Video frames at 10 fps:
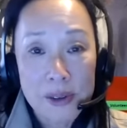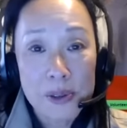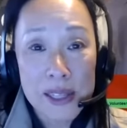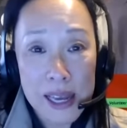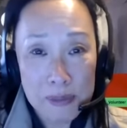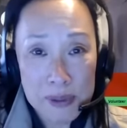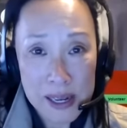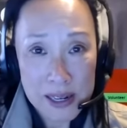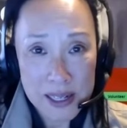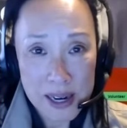With
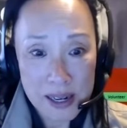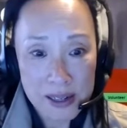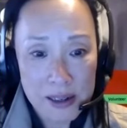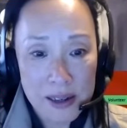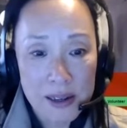APHA,